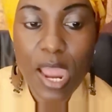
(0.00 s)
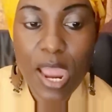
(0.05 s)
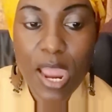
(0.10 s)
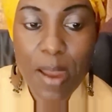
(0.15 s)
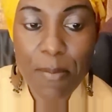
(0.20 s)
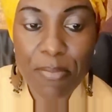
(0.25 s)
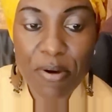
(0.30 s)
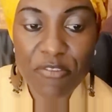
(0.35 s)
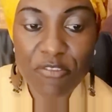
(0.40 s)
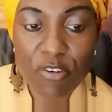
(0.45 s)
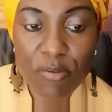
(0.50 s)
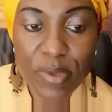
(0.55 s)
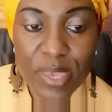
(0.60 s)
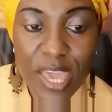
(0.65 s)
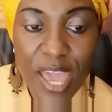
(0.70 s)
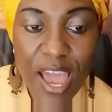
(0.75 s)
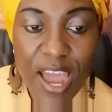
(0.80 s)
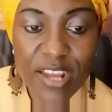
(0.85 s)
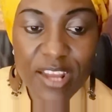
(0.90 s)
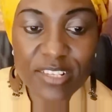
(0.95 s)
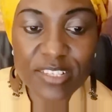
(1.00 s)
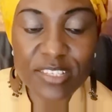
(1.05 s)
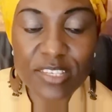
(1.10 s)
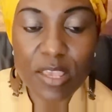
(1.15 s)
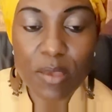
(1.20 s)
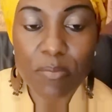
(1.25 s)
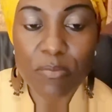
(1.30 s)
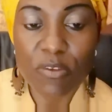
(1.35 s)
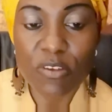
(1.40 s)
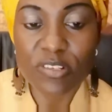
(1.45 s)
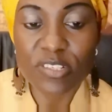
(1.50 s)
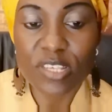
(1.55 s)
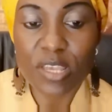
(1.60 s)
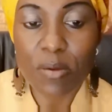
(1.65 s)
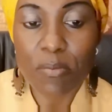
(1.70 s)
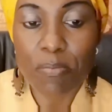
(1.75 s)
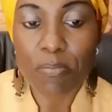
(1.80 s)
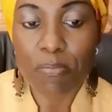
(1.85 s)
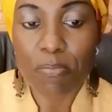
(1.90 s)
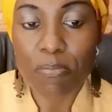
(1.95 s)
Uh, performing arts,
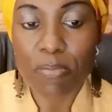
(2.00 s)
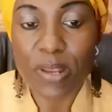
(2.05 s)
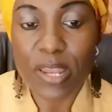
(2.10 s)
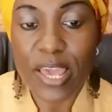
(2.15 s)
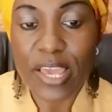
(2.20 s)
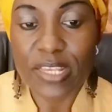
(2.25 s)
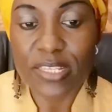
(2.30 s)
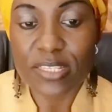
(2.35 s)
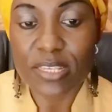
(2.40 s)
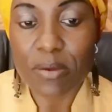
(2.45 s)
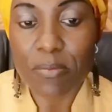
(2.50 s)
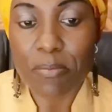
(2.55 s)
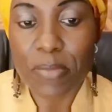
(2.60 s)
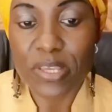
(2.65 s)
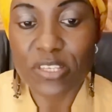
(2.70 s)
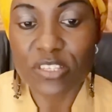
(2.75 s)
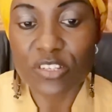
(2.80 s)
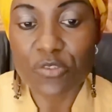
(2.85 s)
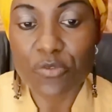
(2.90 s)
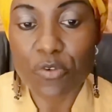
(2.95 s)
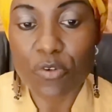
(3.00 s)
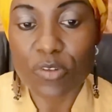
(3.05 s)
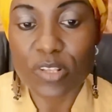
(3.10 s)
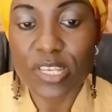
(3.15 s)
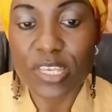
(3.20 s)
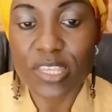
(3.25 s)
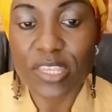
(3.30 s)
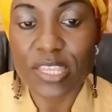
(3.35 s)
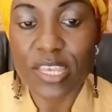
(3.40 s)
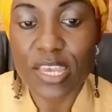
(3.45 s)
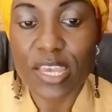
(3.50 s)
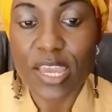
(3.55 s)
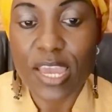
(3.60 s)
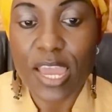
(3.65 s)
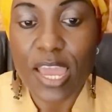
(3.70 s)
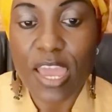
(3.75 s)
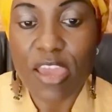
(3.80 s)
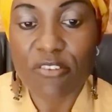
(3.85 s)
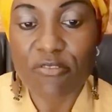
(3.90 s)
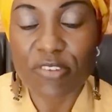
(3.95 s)
music plays a major role in the
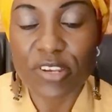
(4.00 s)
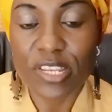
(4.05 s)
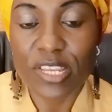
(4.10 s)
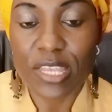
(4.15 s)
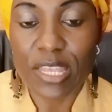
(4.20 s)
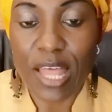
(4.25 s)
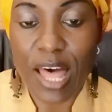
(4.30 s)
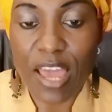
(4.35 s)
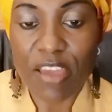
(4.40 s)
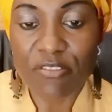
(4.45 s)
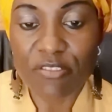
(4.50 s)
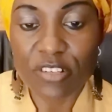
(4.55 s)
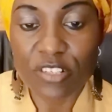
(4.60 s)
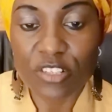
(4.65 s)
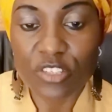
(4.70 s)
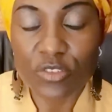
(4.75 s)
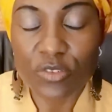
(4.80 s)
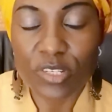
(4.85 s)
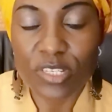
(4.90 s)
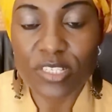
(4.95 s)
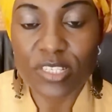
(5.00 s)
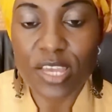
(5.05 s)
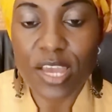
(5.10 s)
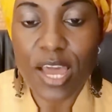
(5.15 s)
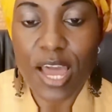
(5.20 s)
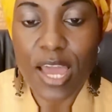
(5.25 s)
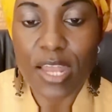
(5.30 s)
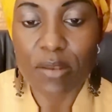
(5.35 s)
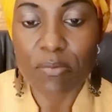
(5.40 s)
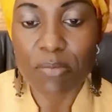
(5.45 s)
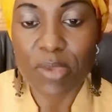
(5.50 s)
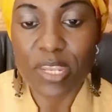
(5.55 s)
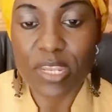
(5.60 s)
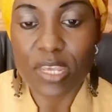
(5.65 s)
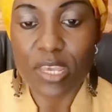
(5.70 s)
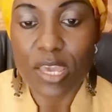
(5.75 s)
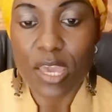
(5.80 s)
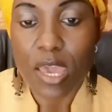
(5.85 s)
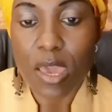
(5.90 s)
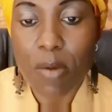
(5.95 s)
everyday life in Tunisia, and
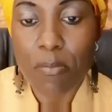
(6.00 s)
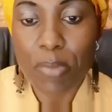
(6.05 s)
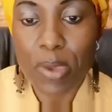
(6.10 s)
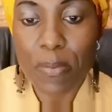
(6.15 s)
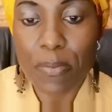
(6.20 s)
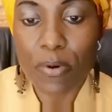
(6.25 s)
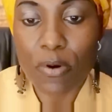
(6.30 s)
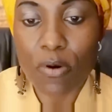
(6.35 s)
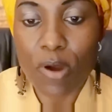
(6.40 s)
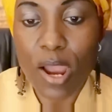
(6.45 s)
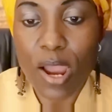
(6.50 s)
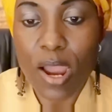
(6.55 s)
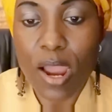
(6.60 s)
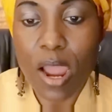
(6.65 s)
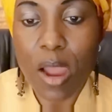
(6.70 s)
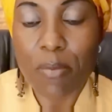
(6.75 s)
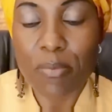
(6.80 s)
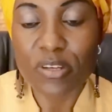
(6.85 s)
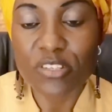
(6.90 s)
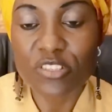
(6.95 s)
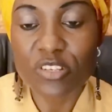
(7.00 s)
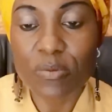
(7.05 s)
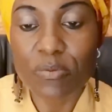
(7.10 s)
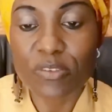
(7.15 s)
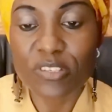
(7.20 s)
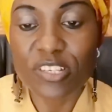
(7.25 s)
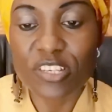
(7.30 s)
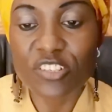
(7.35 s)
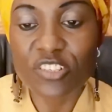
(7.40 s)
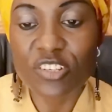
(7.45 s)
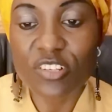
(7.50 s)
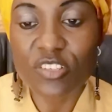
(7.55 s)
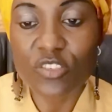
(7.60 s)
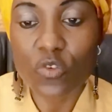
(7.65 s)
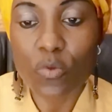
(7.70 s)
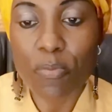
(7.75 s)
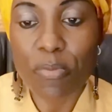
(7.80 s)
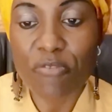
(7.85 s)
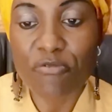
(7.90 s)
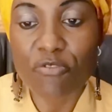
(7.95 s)
many people are amateur musicians
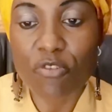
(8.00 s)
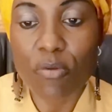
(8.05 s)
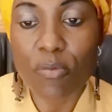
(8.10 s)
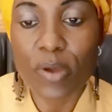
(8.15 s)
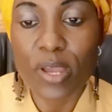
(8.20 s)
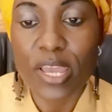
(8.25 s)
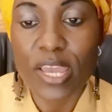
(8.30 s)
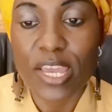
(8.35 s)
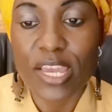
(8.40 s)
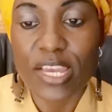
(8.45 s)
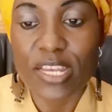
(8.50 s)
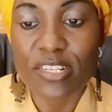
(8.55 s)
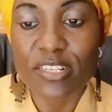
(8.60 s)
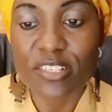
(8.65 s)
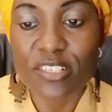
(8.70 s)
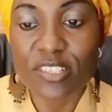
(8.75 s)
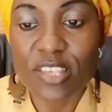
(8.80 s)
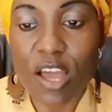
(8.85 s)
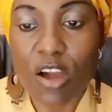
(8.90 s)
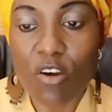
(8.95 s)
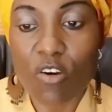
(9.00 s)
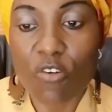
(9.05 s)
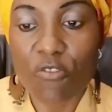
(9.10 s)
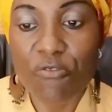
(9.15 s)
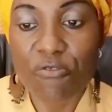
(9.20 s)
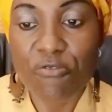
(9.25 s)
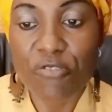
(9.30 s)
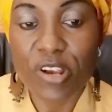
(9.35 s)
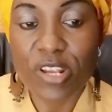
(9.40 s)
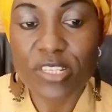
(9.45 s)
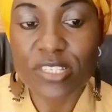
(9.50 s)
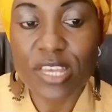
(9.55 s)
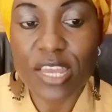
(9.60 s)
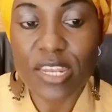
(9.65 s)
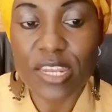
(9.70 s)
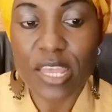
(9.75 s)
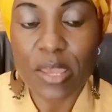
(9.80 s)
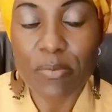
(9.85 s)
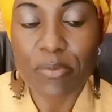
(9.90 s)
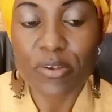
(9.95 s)
who perform in a circle of friends
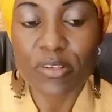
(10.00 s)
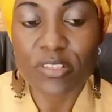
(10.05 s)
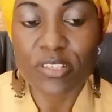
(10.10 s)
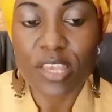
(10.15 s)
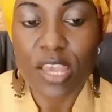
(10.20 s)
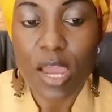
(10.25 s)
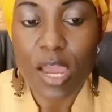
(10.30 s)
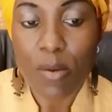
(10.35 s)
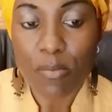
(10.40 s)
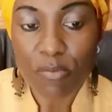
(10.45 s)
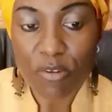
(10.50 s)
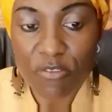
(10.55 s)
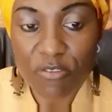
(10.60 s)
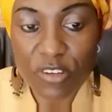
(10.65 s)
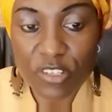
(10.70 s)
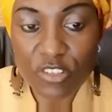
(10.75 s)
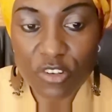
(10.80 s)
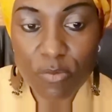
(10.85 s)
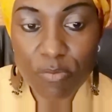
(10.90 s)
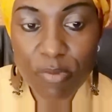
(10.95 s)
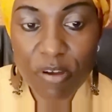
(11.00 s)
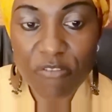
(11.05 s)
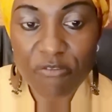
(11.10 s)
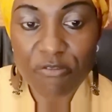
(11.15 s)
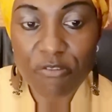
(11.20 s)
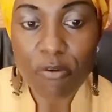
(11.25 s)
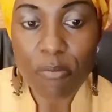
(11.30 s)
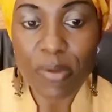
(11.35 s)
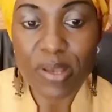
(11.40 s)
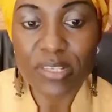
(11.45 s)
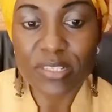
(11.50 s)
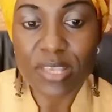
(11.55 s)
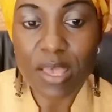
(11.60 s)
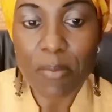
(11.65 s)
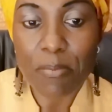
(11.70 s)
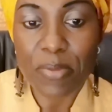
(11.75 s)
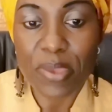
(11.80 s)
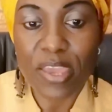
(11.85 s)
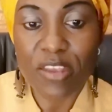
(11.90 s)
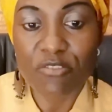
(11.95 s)
and neighbors. Professional performers
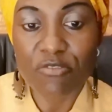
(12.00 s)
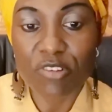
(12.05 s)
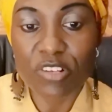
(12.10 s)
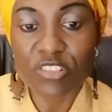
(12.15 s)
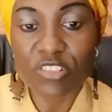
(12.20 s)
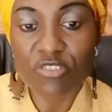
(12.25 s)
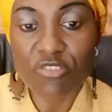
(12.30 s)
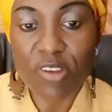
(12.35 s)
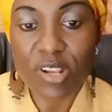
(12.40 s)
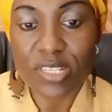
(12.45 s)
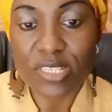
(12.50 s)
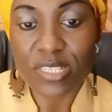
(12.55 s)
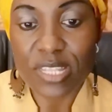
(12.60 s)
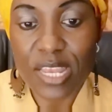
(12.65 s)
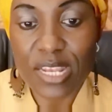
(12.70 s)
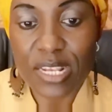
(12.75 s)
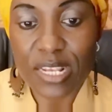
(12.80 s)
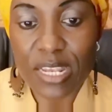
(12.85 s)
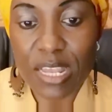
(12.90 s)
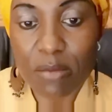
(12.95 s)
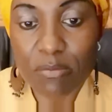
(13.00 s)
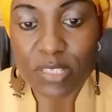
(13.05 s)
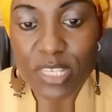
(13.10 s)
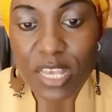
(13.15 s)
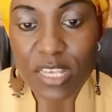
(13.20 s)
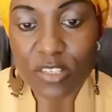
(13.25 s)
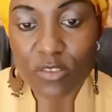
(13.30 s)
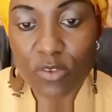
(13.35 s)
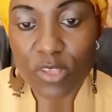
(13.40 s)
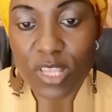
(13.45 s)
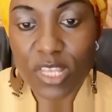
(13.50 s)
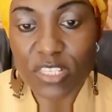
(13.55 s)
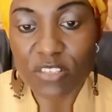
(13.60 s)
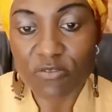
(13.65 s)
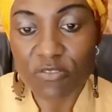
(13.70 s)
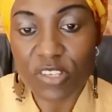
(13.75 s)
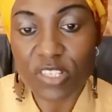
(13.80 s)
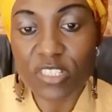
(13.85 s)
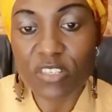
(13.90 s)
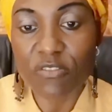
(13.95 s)
appear in restaurants, nightclubs, as well
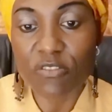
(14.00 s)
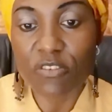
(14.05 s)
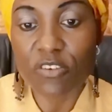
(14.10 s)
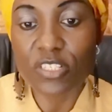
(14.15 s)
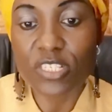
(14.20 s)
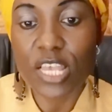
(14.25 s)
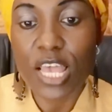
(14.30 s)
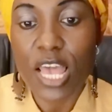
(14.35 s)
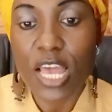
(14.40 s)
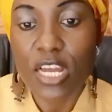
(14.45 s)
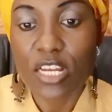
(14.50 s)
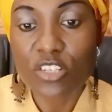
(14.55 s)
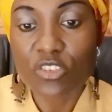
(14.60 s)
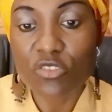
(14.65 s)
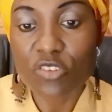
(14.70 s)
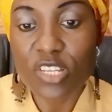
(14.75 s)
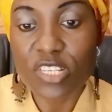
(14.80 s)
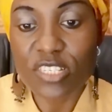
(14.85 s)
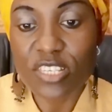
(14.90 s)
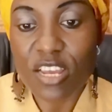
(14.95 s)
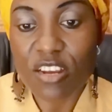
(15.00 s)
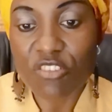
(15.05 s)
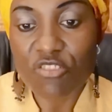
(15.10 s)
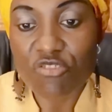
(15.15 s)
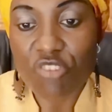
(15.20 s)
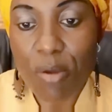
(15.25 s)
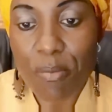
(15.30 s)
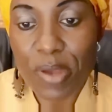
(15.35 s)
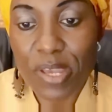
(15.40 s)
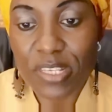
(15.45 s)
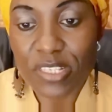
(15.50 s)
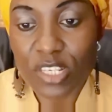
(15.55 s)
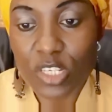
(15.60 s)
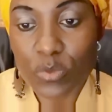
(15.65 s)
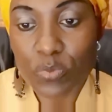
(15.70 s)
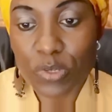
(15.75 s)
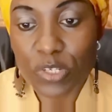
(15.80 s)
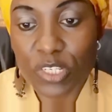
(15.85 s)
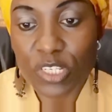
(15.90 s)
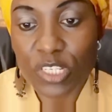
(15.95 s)
as festivals. Tunisian drama is
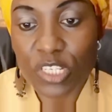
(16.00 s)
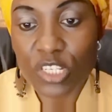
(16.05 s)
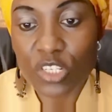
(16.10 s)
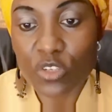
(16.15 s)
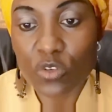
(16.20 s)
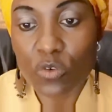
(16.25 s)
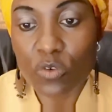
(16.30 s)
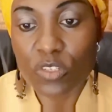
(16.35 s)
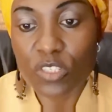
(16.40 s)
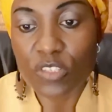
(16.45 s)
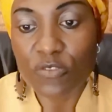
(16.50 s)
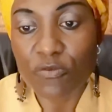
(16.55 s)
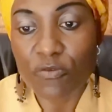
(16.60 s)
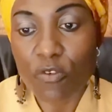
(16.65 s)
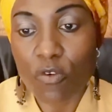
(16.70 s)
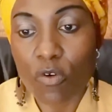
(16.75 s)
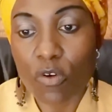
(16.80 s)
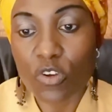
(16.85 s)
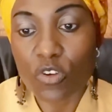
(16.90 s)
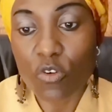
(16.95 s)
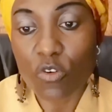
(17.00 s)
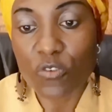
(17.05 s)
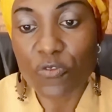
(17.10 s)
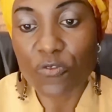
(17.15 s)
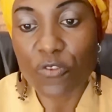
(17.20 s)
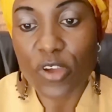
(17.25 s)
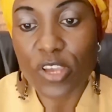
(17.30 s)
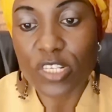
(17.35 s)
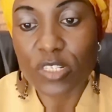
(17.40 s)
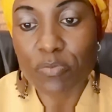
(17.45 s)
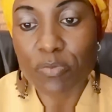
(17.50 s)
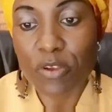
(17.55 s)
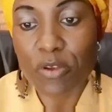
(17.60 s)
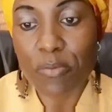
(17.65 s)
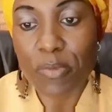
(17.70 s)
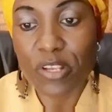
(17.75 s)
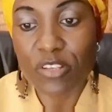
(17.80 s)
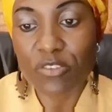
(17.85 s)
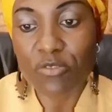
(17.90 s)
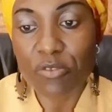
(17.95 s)
especially known for, known for
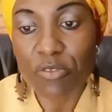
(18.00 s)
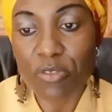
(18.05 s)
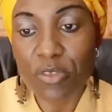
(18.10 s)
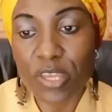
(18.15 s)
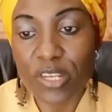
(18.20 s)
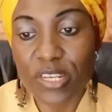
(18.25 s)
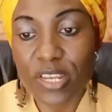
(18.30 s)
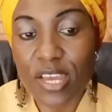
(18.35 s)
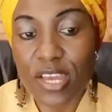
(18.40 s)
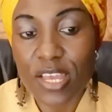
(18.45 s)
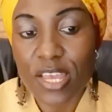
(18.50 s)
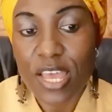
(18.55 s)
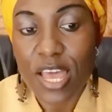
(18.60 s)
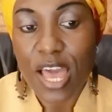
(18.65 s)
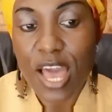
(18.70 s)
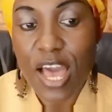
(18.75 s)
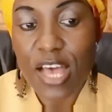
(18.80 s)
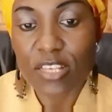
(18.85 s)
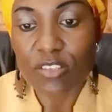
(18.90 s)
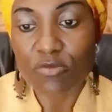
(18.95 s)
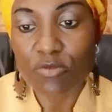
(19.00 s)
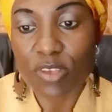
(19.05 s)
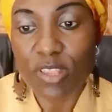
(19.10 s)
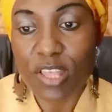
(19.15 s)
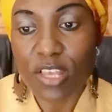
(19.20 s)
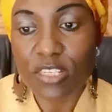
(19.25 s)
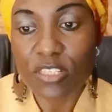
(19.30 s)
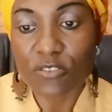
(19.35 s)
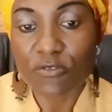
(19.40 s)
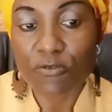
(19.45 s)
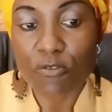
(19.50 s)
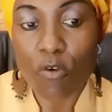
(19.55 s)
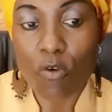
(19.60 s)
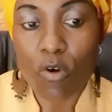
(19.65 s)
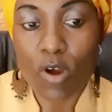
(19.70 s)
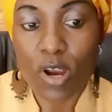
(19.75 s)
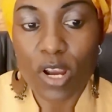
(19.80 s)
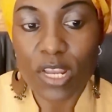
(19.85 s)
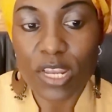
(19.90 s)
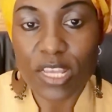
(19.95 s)
experimental theater as well as
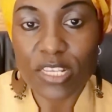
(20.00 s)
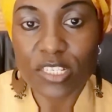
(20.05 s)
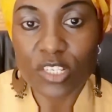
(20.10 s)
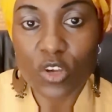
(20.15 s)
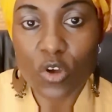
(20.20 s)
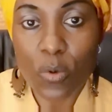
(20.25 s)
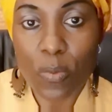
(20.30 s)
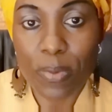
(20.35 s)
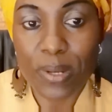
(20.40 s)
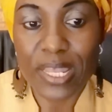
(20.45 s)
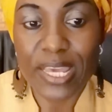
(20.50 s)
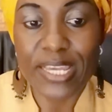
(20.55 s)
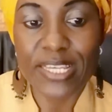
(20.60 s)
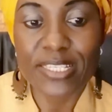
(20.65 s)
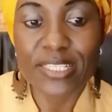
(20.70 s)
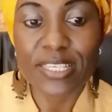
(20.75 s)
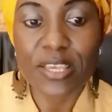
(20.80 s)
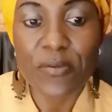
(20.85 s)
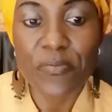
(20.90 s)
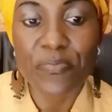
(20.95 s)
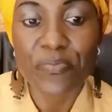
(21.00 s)
for classical plays.